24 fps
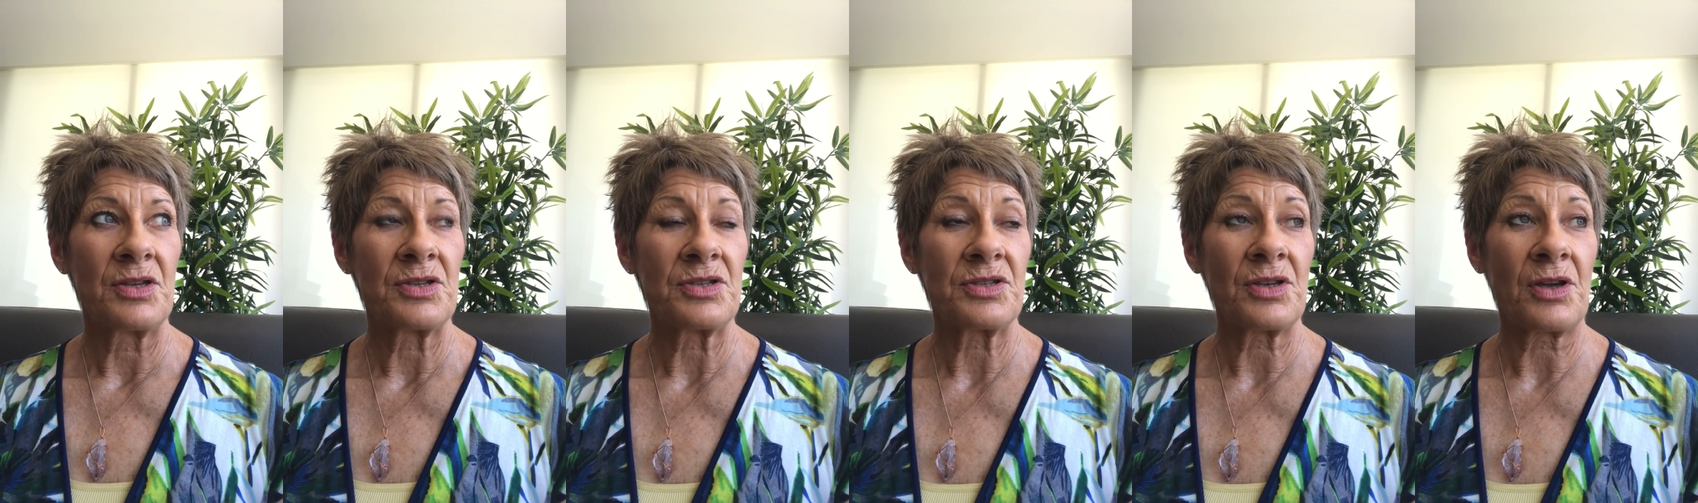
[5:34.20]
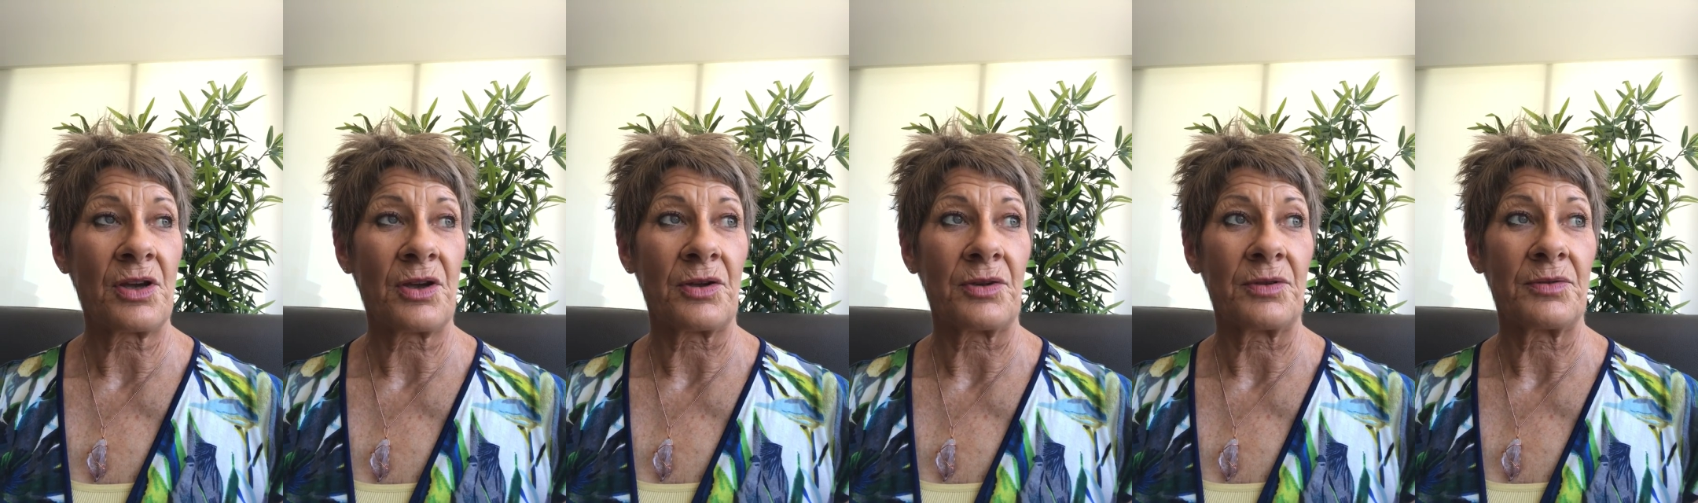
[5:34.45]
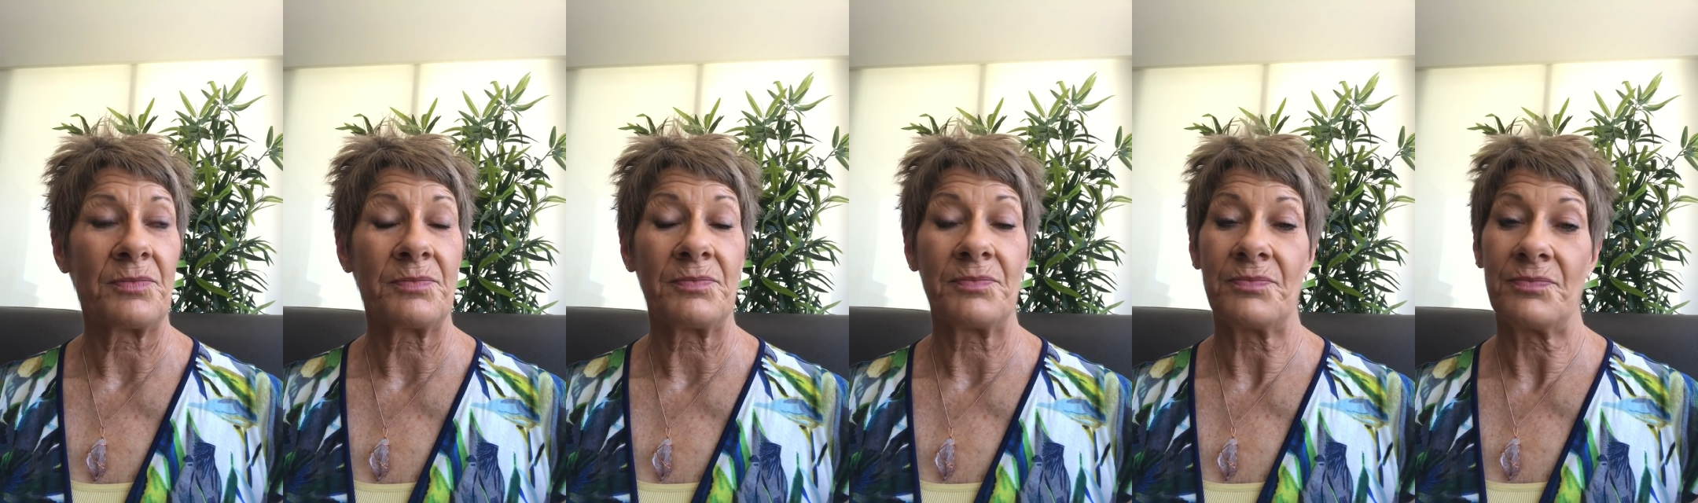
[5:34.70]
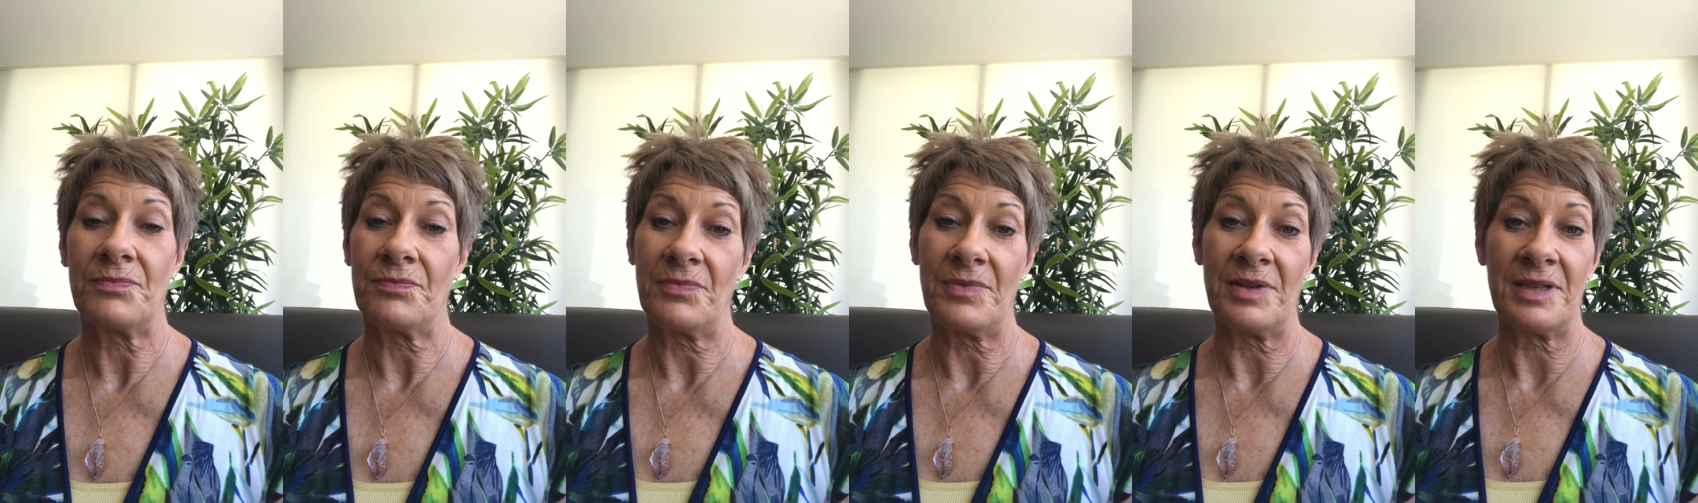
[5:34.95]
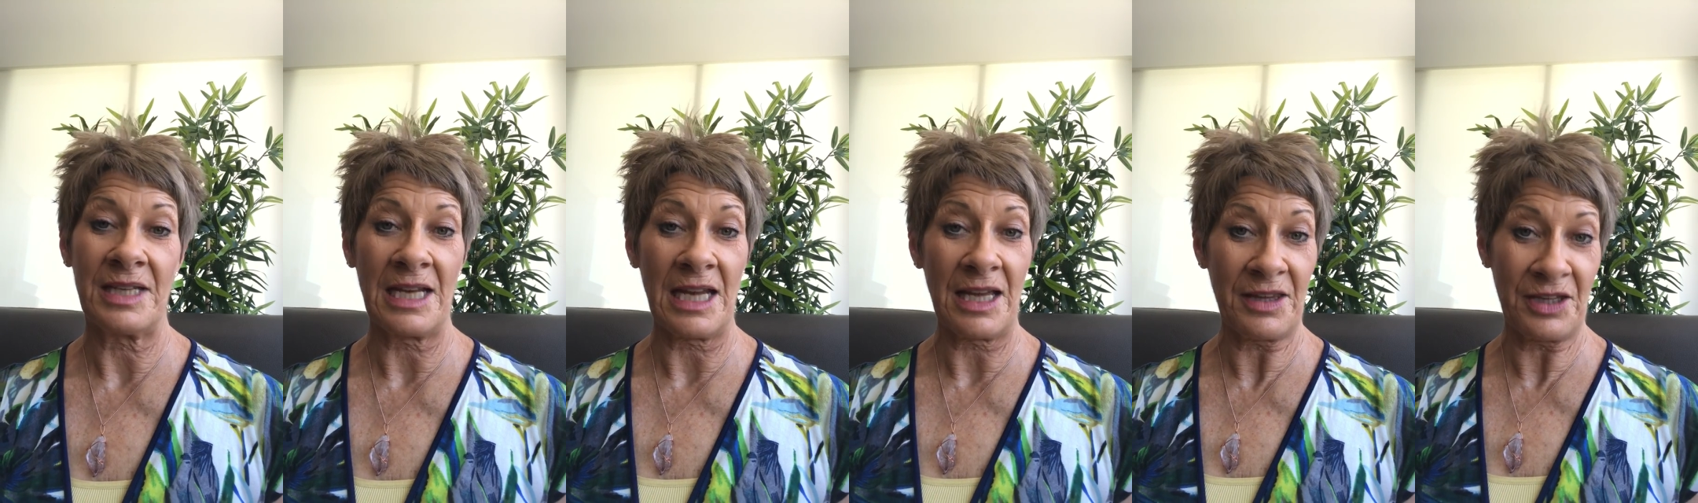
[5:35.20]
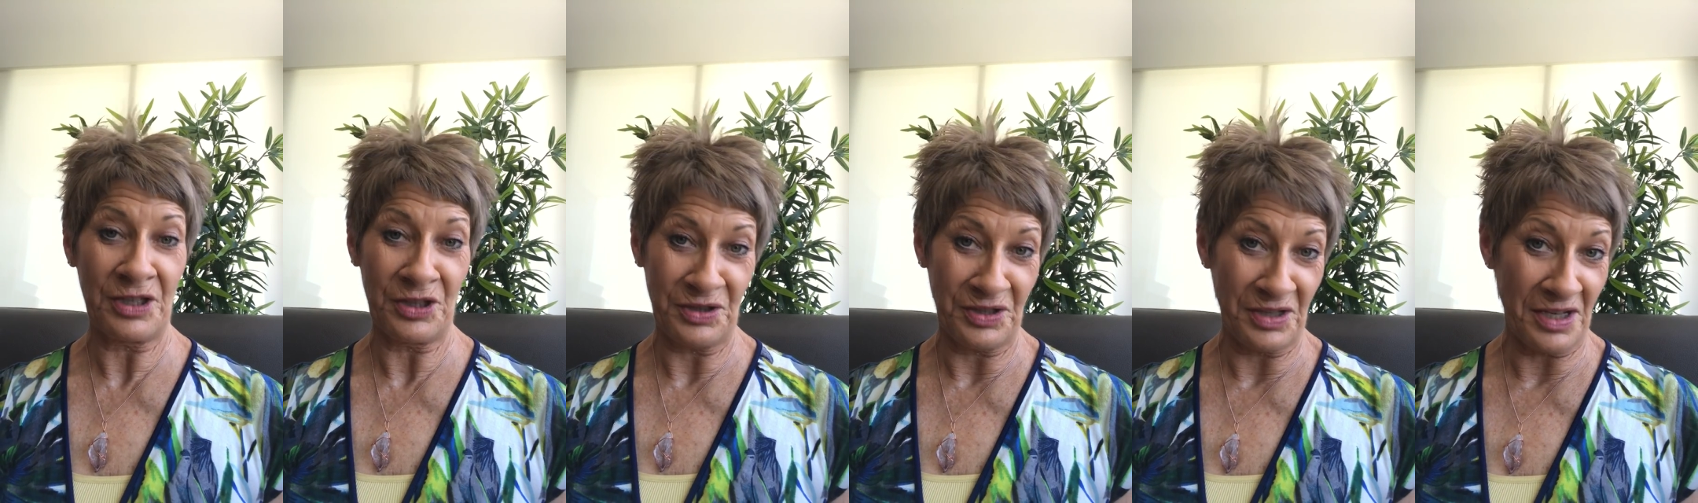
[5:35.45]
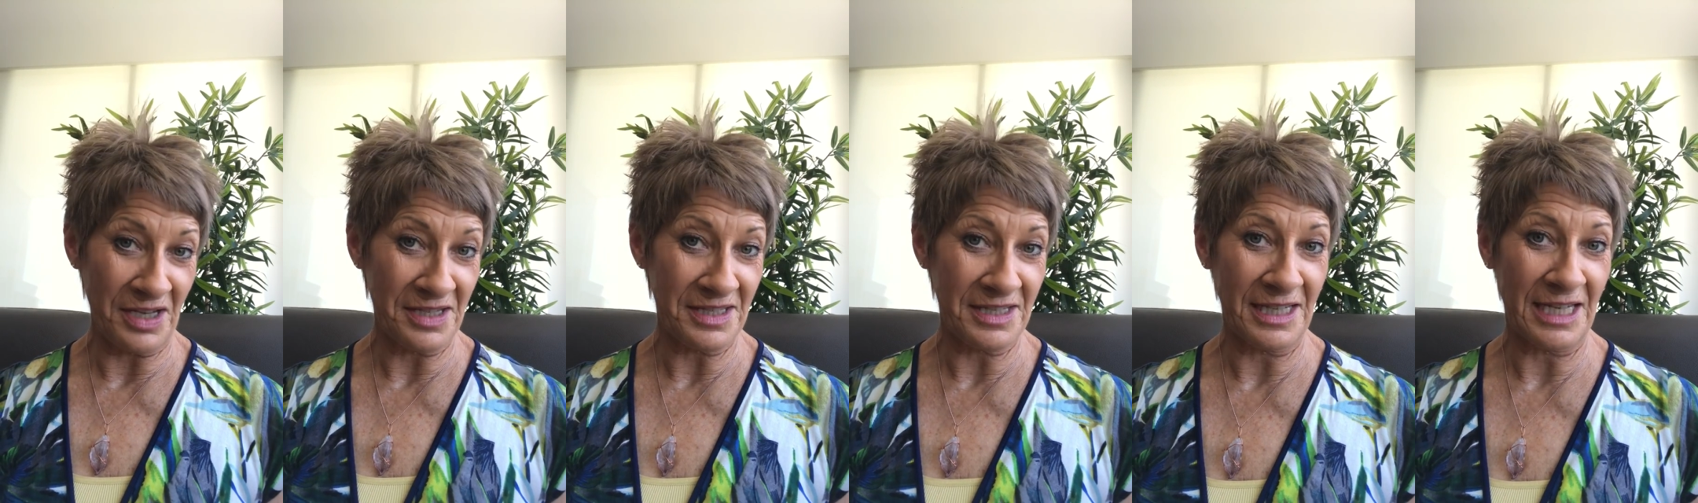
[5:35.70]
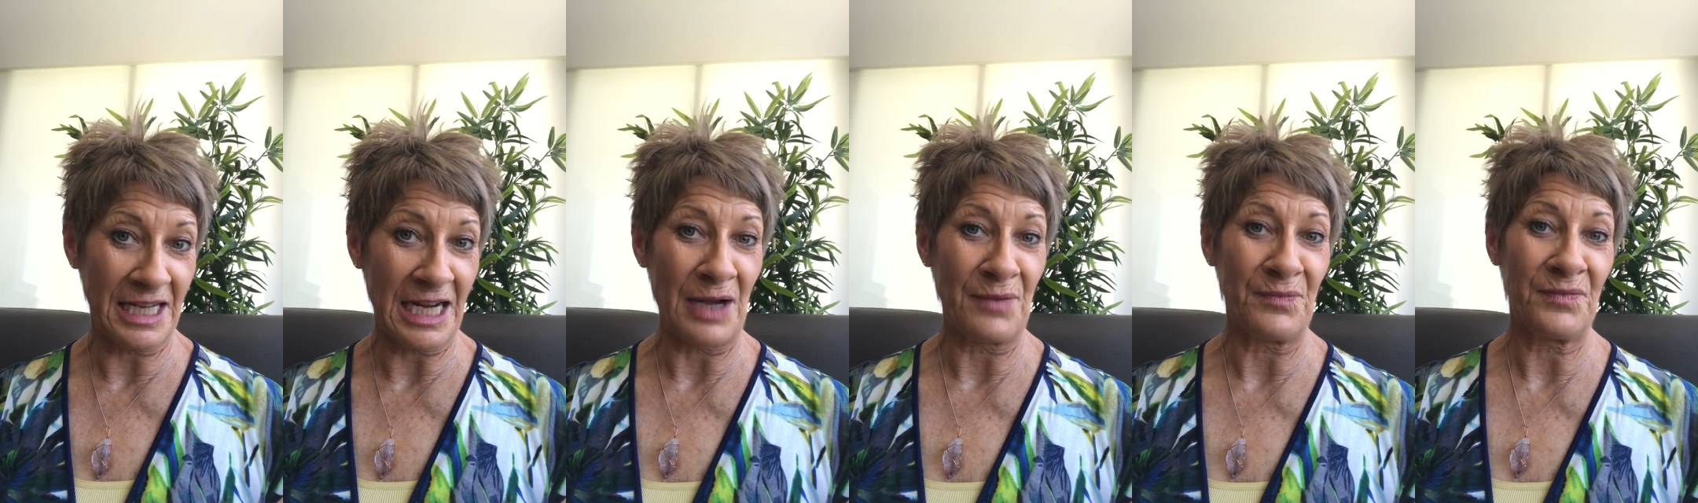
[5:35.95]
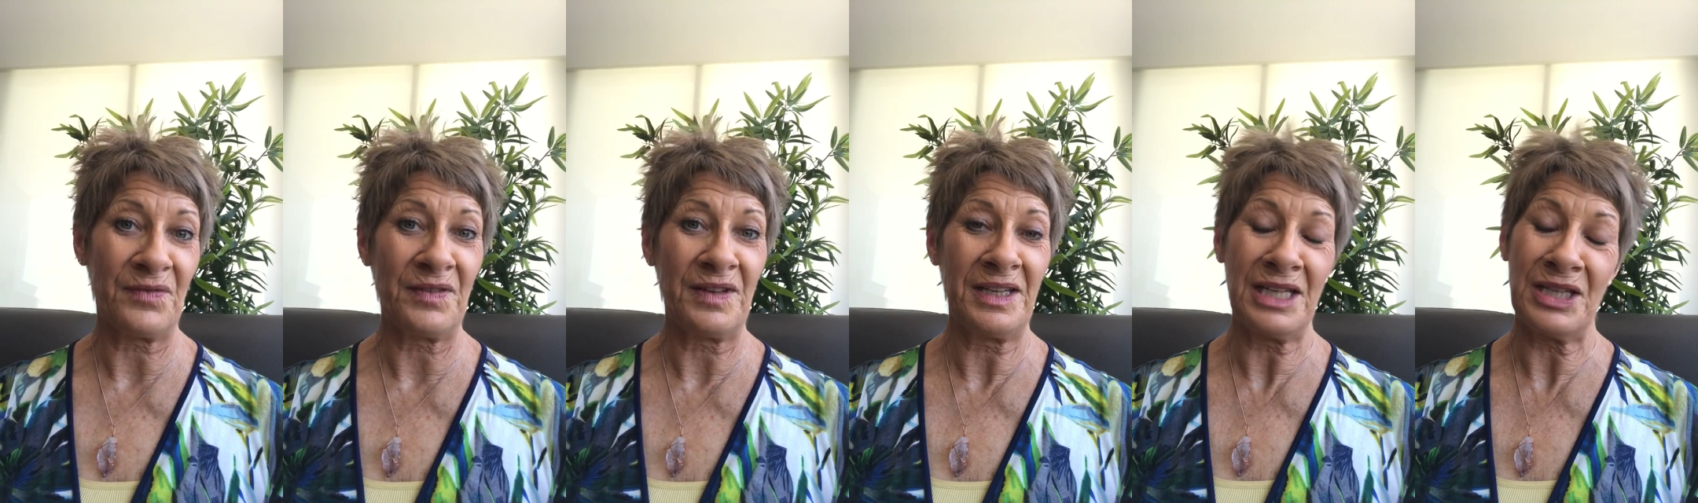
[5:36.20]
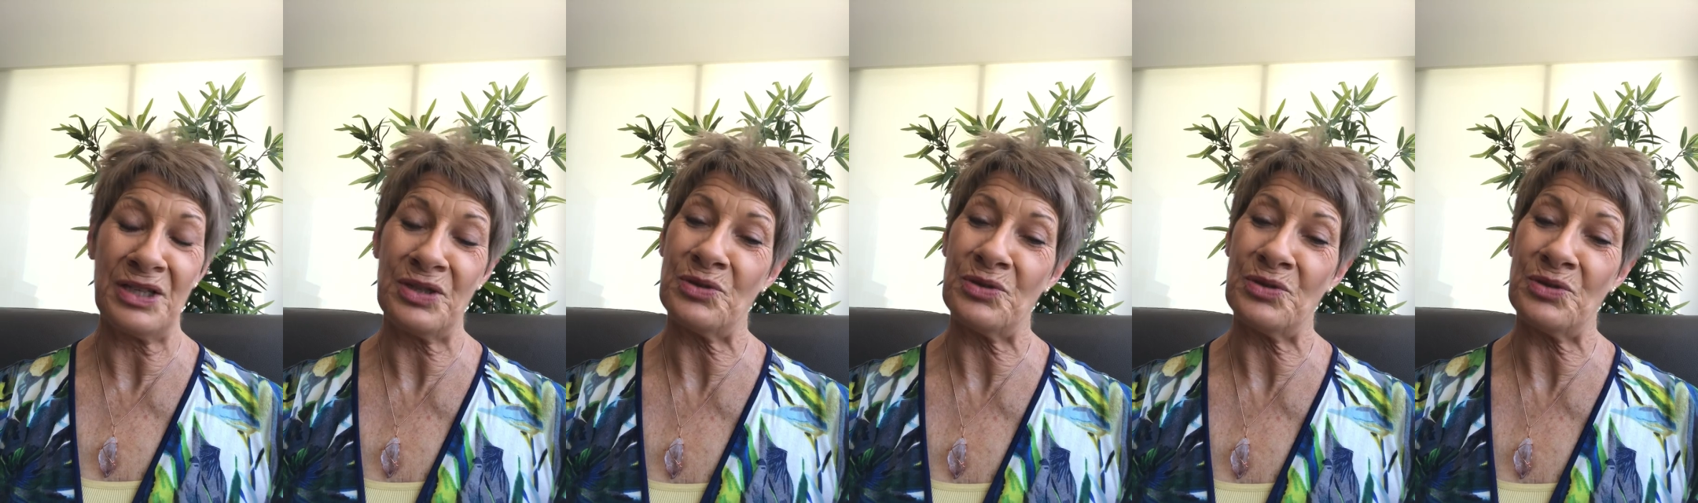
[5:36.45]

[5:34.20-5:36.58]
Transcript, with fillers: so now that you're nice and comfy